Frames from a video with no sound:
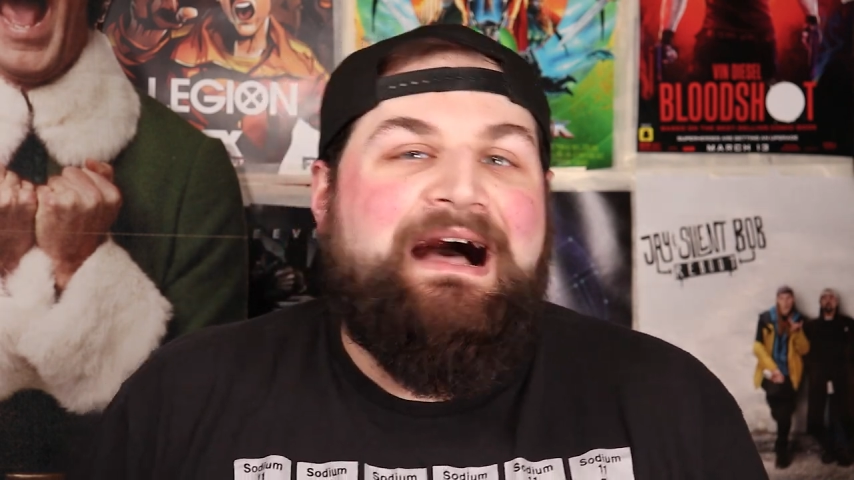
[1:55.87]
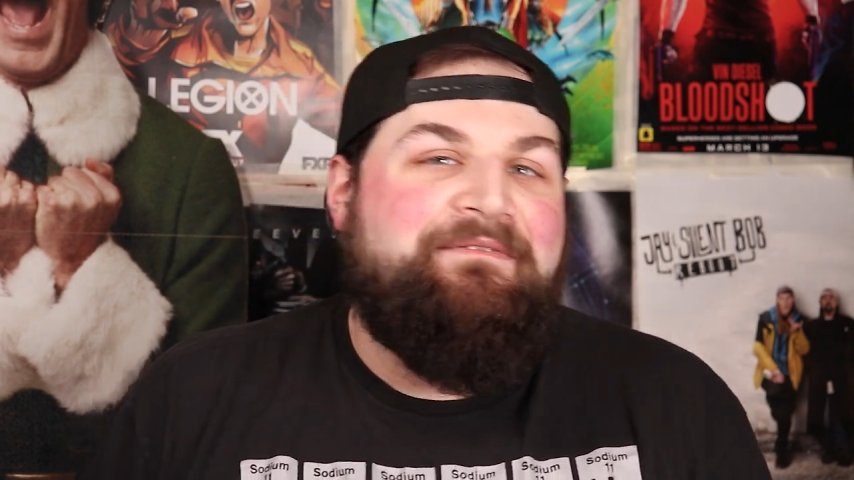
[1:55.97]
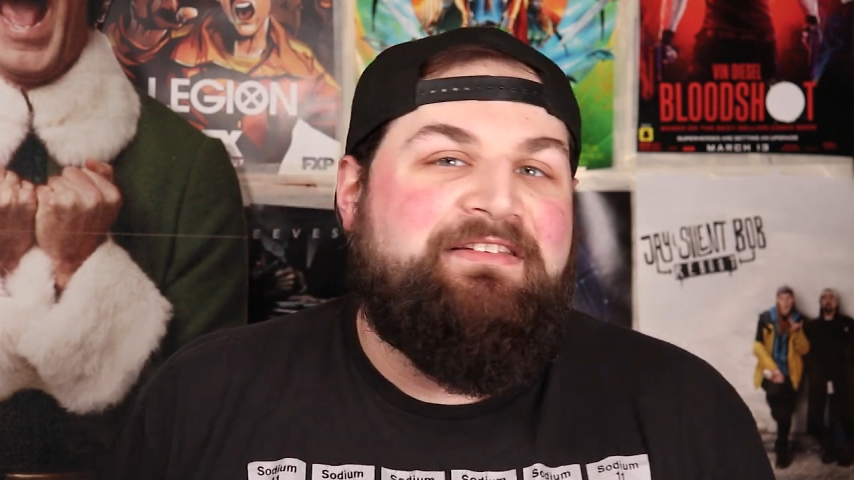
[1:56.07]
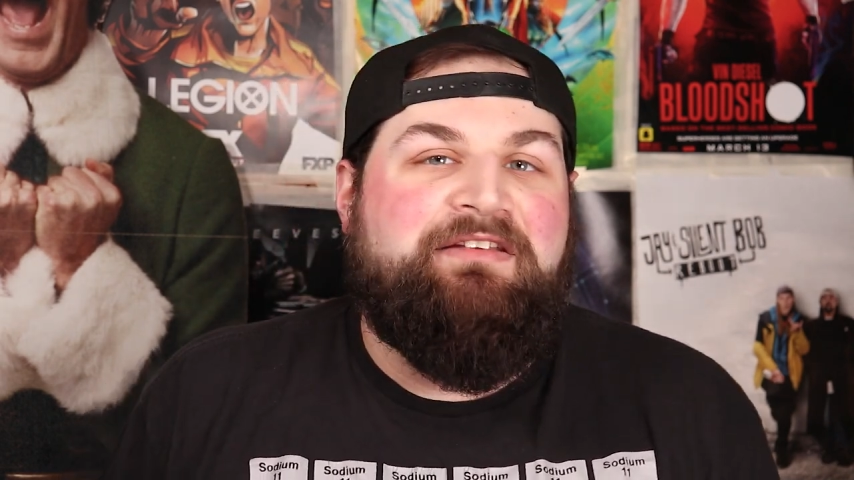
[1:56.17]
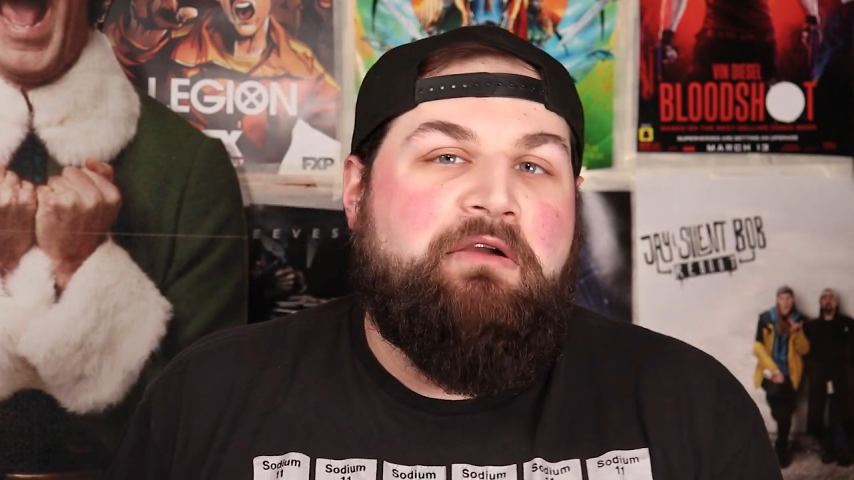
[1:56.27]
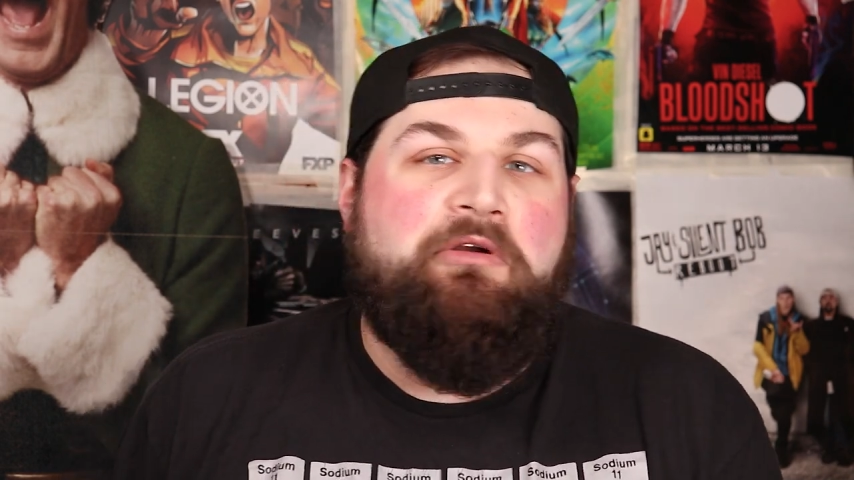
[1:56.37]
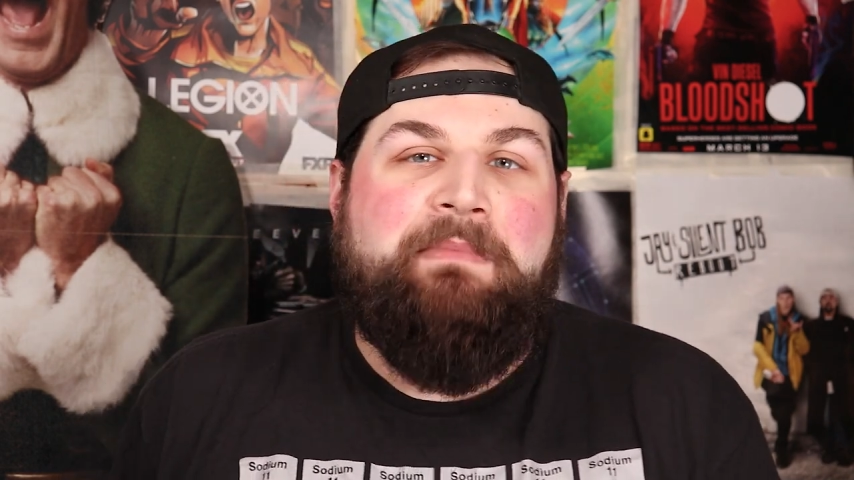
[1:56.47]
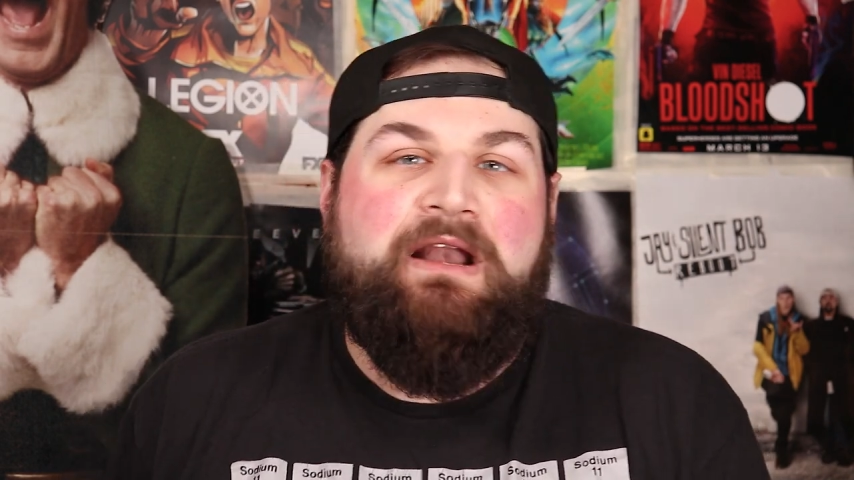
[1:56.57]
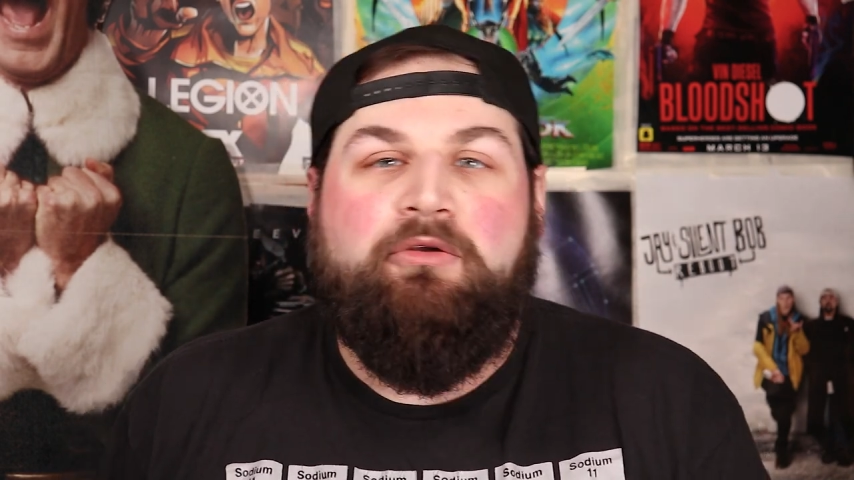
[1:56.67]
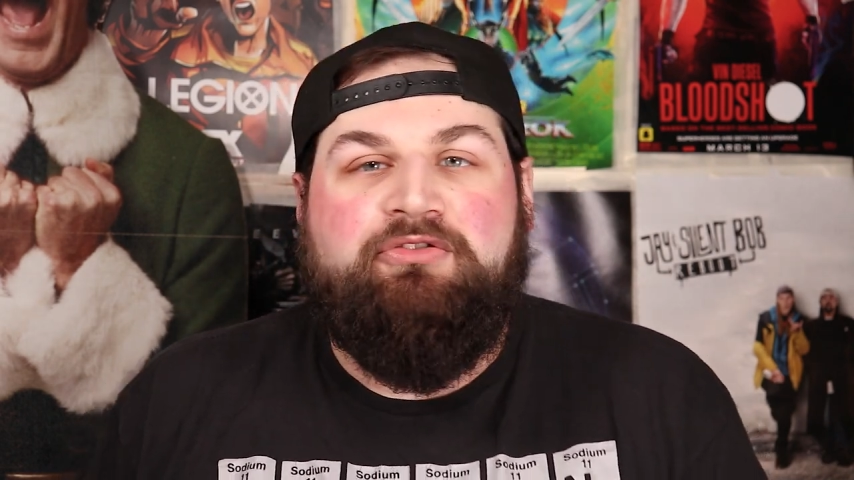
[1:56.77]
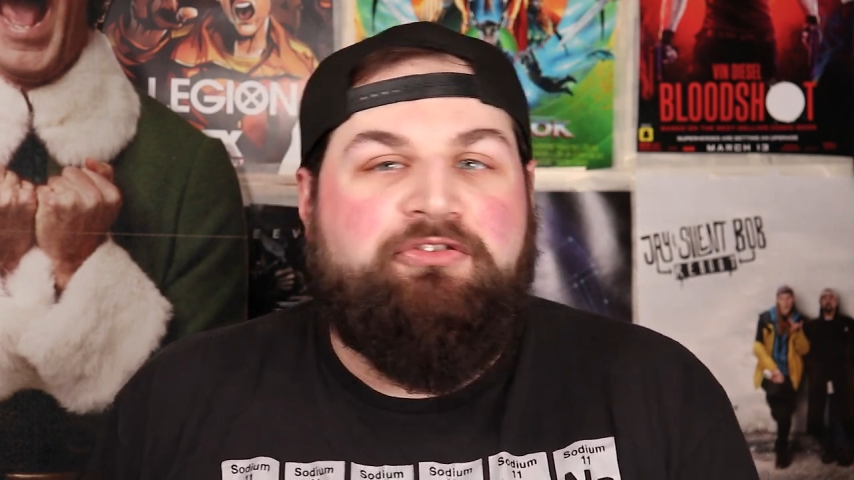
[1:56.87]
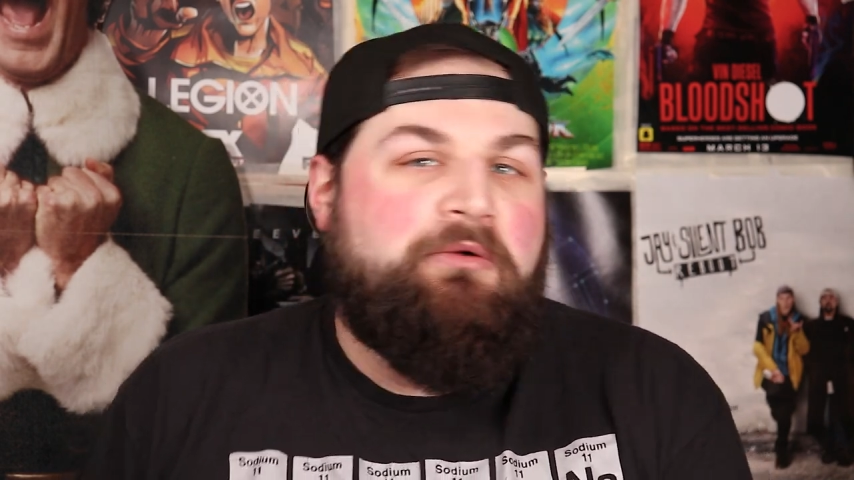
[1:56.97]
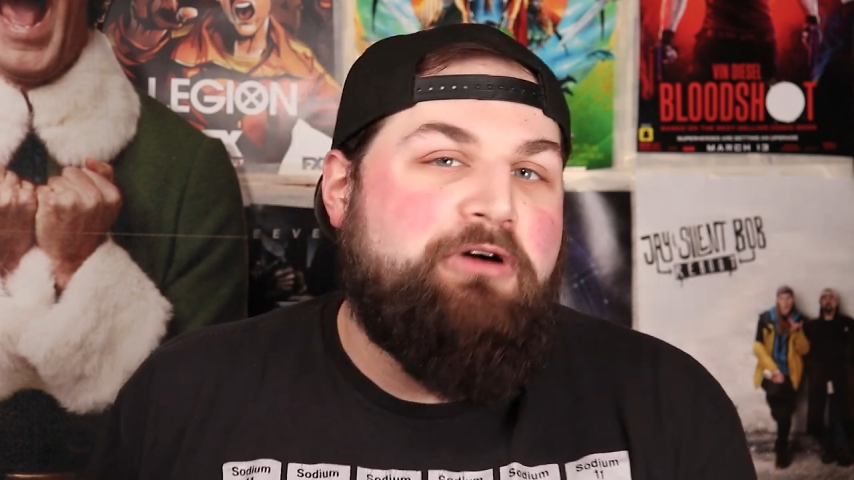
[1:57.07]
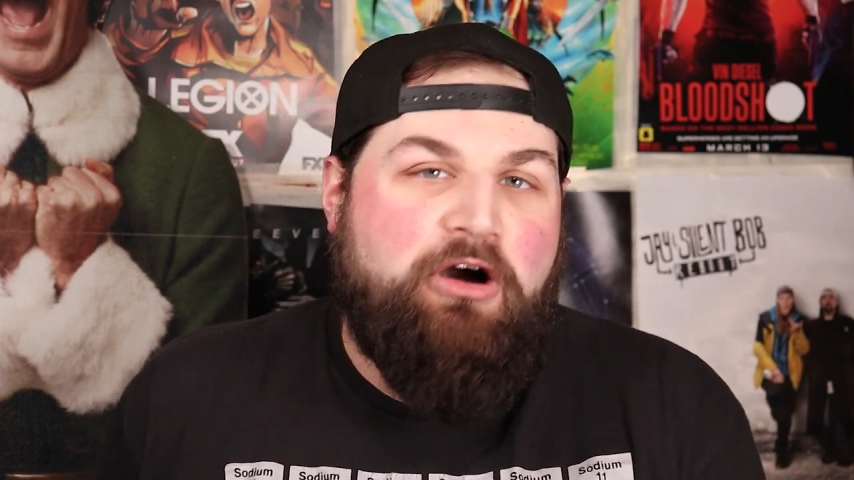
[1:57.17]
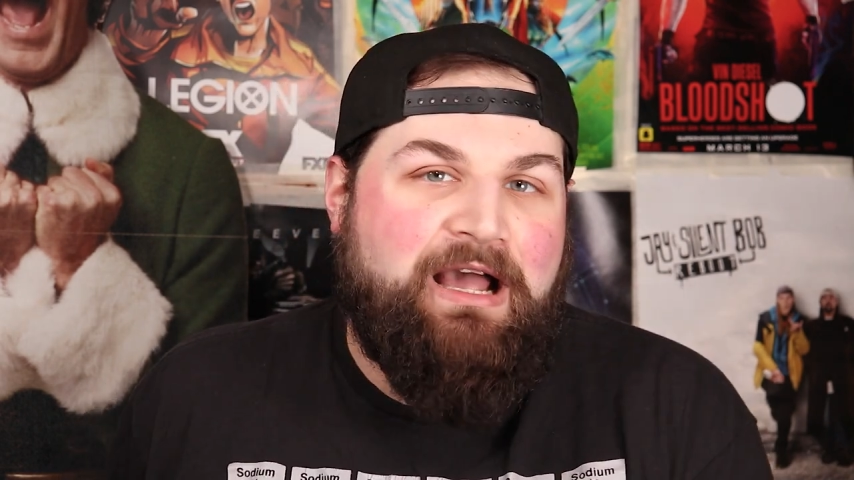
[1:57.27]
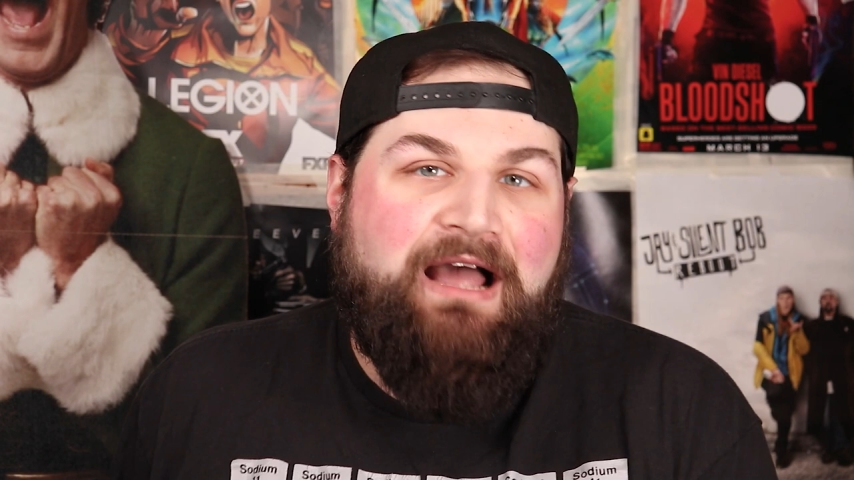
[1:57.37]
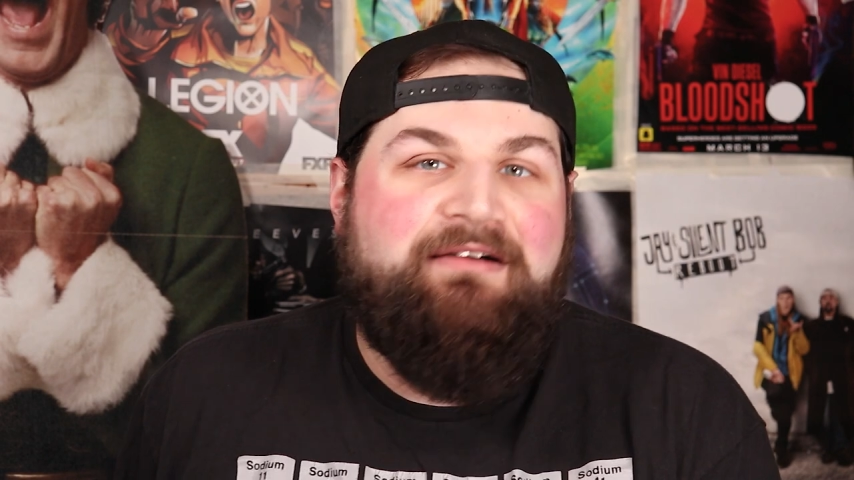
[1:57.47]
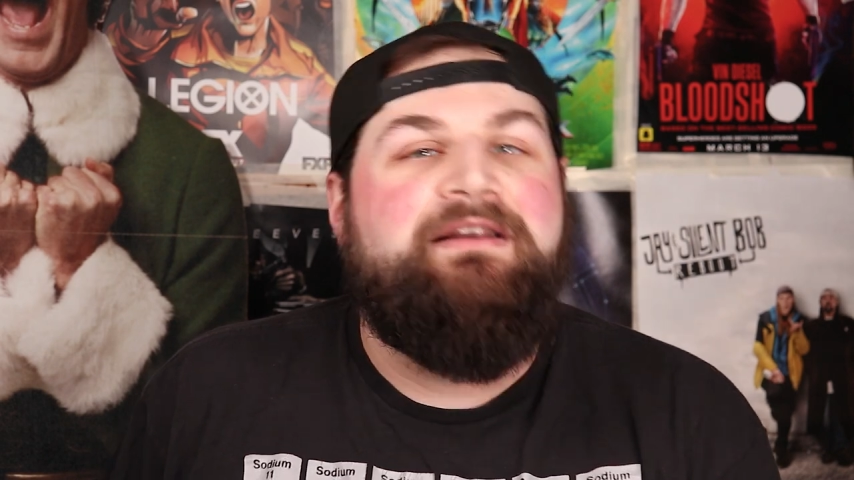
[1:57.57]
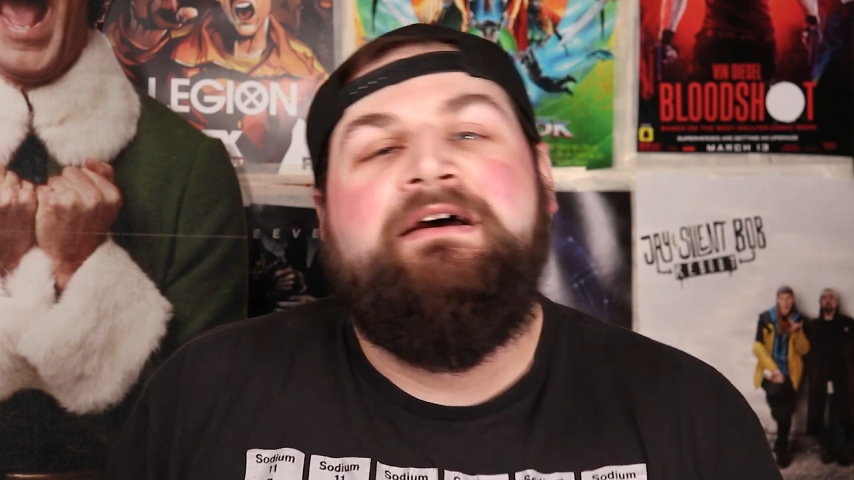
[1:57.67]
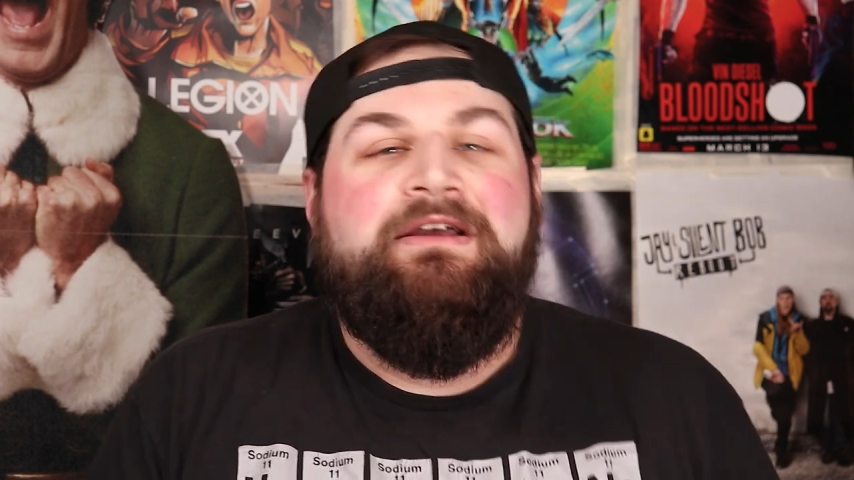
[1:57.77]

Obviously, Ray Romano's from Long Island,